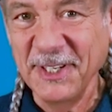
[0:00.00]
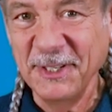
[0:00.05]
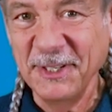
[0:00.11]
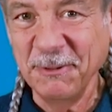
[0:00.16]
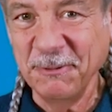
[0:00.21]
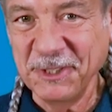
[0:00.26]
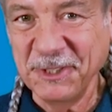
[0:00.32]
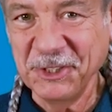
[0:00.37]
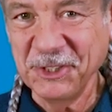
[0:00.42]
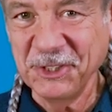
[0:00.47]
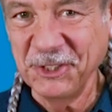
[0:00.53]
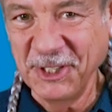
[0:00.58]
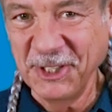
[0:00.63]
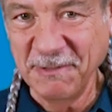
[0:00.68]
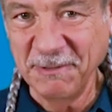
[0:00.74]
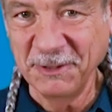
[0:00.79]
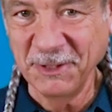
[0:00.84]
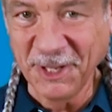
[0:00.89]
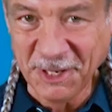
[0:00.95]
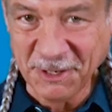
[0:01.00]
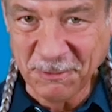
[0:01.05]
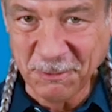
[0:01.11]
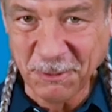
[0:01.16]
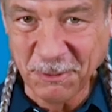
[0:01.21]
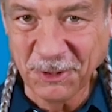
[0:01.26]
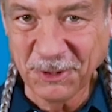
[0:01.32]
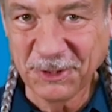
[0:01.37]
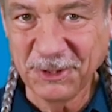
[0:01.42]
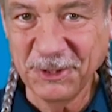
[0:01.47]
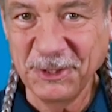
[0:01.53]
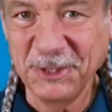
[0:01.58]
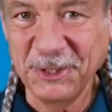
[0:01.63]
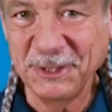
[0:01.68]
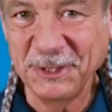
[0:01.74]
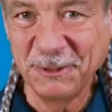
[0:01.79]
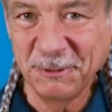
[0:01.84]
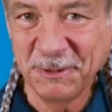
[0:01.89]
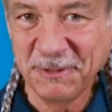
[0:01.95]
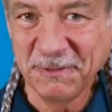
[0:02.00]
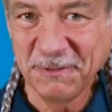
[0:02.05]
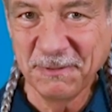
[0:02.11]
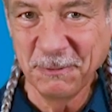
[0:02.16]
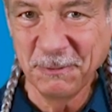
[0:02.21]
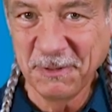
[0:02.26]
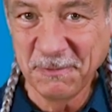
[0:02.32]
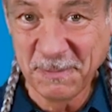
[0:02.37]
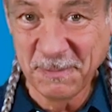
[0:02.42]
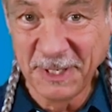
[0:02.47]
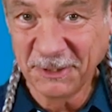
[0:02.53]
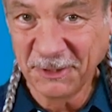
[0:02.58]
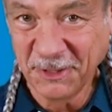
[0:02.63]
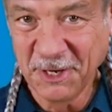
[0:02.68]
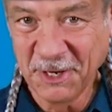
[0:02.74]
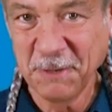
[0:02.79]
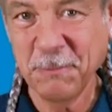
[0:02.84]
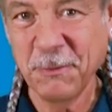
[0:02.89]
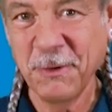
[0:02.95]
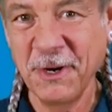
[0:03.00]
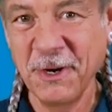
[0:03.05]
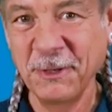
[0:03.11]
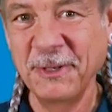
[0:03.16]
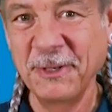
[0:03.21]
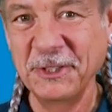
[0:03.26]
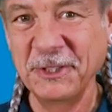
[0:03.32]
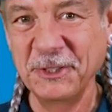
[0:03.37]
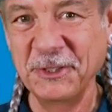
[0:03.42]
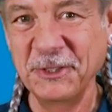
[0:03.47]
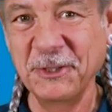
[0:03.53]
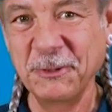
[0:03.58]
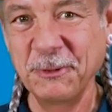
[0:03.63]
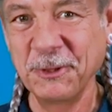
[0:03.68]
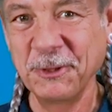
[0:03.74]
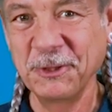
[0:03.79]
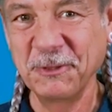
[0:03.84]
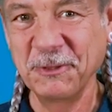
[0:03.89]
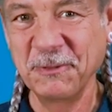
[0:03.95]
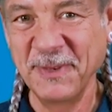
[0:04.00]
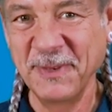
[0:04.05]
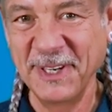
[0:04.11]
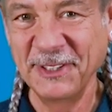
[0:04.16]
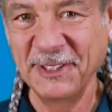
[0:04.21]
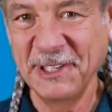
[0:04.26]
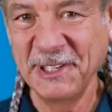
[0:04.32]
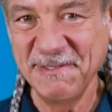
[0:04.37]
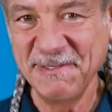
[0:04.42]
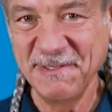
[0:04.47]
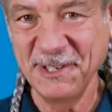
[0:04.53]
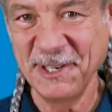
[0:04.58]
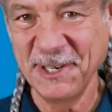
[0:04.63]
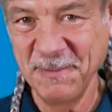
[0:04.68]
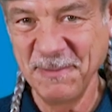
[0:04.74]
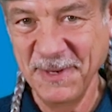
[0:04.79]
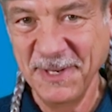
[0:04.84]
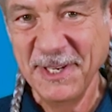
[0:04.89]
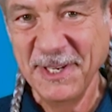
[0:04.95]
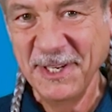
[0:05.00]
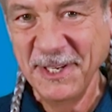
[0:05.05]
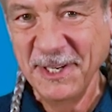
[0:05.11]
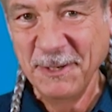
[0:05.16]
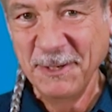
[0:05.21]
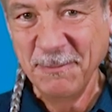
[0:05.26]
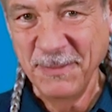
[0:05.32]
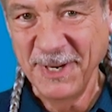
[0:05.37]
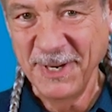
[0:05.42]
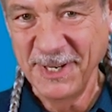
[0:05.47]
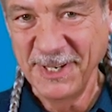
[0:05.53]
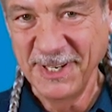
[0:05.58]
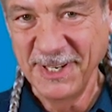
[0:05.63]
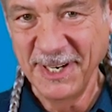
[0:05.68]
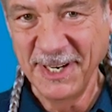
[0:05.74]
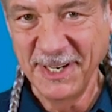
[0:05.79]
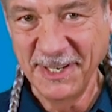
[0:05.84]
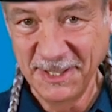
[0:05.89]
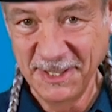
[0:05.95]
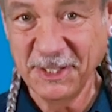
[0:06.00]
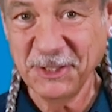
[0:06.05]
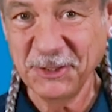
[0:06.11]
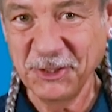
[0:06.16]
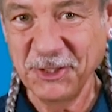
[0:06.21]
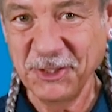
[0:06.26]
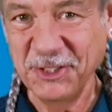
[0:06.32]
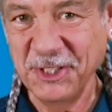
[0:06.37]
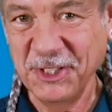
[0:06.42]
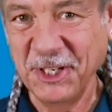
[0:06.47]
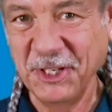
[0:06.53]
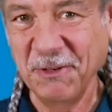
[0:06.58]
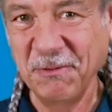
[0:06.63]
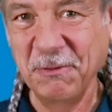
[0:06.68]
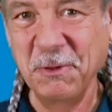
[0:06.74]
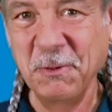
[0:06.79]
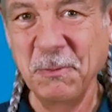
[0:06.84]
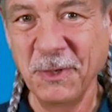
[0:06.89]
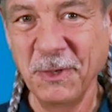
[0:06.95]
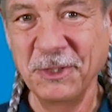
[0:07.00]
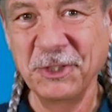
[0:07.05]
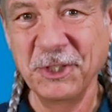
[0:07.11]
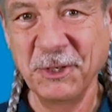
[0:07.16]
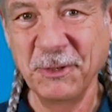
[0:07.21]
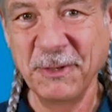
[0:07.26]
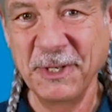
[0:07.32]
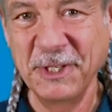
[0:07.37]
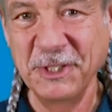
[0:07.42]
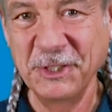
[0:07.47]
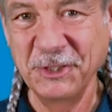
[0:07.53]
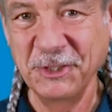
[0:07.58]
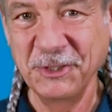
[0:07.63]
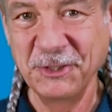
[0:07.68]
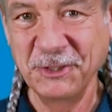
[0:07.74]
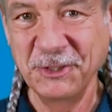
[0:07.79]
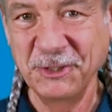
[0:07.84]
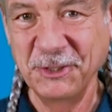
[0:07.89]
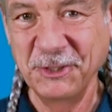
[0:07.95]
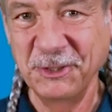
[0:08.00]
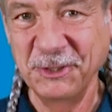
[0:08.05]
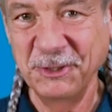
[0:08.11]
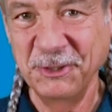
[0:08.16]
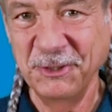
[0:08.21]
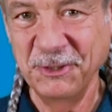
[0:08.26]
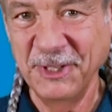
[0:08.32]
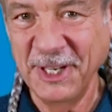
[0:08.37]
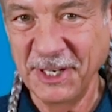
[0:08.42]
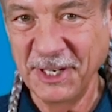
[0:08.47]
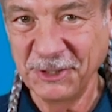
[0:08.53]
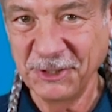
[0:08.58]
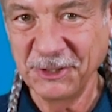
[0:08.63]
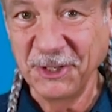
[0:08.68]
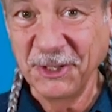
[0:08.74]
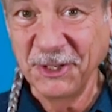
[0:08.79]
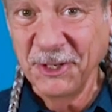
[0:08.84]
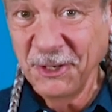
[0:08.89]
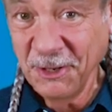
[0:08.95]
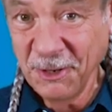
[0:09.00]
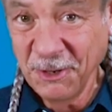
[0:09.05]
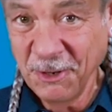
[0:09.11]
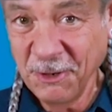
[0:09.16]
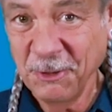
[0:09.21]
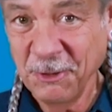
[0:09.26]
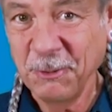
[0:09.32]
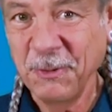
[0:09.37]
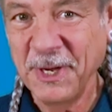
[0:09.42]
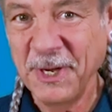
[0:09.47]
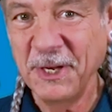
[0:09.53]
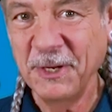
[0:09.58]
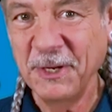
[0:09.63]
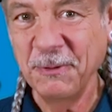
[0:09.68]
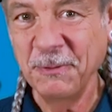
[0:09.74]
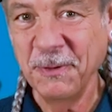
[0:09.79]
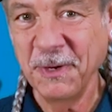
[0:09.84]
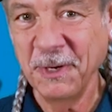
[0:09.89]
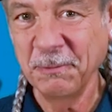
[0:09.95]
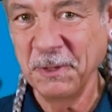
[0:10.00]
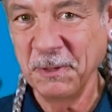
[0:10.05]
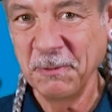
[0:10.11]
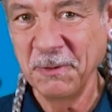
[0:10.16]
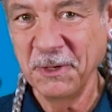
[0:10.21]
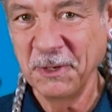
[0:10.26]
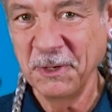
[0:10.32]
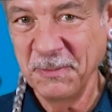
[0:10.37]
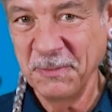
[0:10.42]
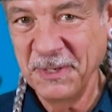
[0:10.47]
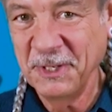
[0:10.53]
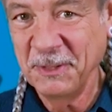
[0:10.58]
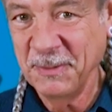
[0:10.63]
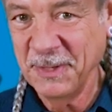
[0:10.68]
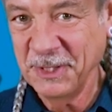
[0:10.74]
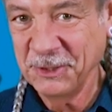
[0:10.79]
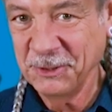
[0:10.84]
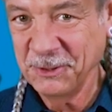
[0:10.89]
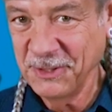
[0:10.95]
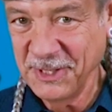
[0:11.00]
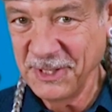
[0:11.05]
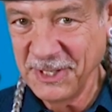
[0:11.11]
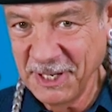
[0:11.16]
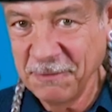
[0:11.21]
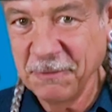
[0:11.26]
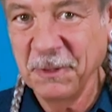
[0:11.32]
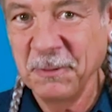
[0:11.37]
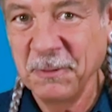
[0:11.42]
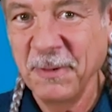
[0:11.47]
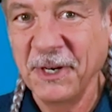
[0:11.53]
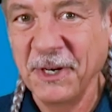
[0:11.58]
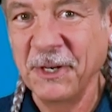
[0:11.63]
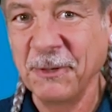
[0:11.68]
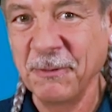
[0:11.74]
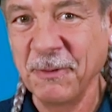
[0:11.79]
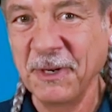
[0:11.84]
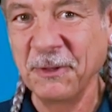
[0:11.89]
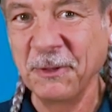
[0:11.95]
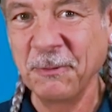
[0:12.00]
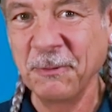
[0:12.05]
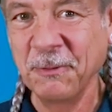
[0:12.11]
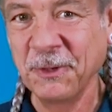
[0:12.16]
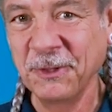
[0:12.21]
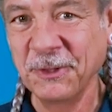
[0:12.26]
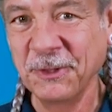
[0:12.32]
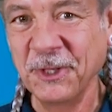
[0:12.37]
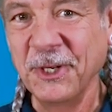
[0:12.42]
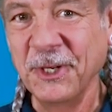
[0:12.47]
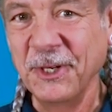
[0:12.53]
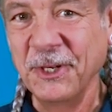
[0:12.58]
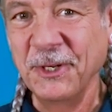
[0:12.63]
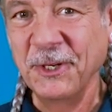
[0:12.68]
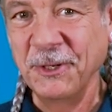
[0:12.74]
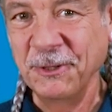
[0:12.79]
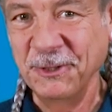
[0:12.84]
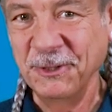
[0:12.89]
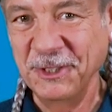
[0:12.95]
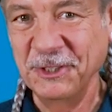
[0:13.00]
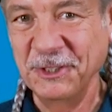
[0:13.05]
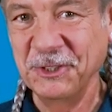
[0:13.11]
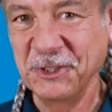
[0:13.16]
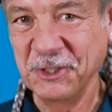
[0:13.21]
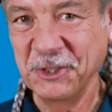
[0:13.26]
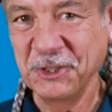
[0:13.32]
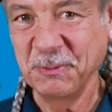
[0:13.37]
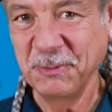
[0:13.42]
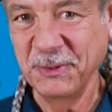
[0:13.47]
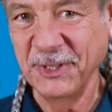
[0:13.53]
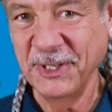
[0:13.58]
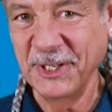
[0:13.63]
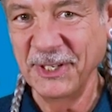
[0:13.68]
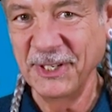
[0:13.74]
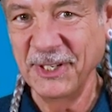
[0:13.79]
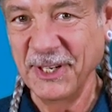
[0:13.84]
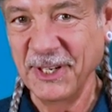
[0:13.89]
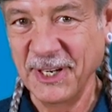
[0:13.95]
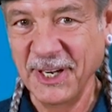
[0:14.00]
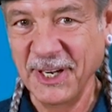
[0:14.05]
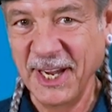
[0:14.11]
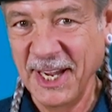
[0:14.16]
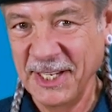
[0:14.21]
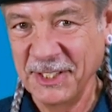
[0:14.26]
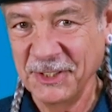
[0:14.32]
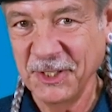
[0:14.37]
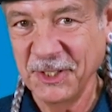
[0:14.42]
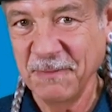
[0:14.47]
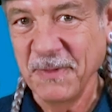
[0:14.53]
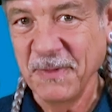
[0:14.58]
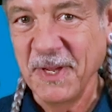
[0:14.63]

We still have a lot of work to do. We've made a lot of progress in the course of my lifetime, but I think it's going to take a few more generations to get us all the way where we want to be, to make sure that everybody around the world who needs this plant has it.